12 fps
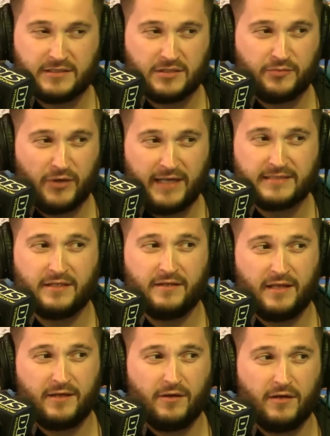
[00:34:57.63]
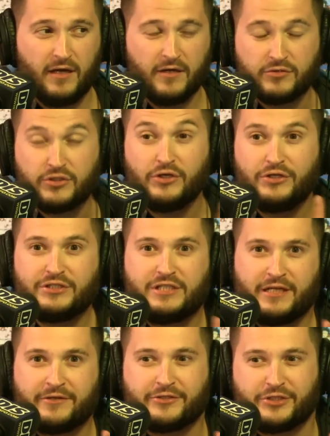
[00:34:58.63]
surprisingly like a good
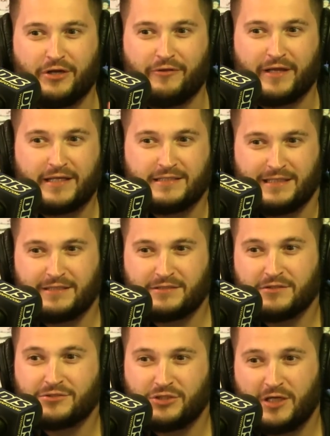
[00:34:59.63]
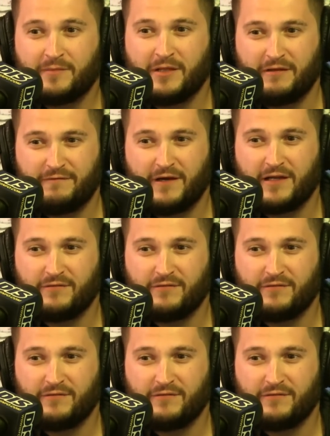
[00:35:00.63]
dinner show. Like it's legitimately funny if